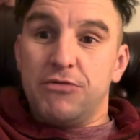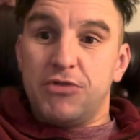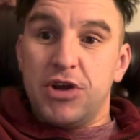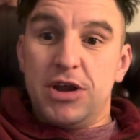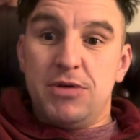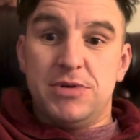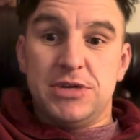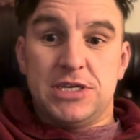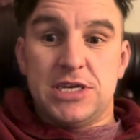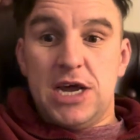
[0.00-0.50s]
ring
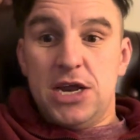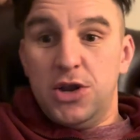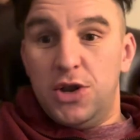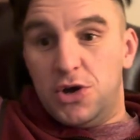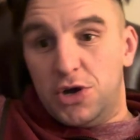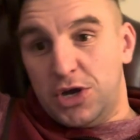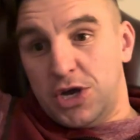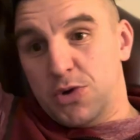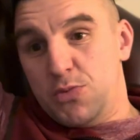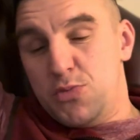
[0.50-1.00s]
them and say,
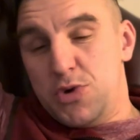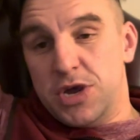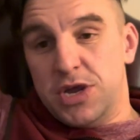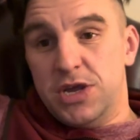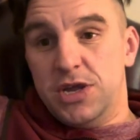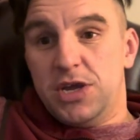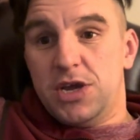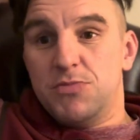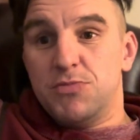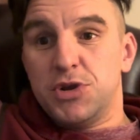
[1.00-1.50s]
look, can
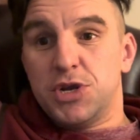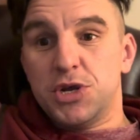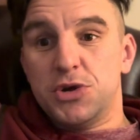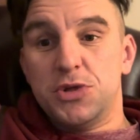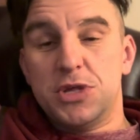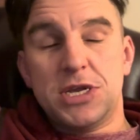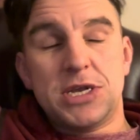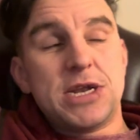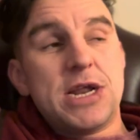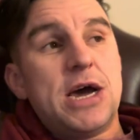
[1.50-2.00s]
we do
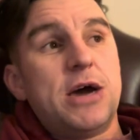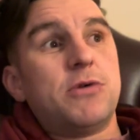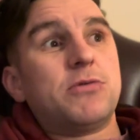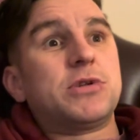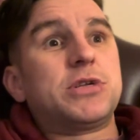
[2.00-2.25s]
this now?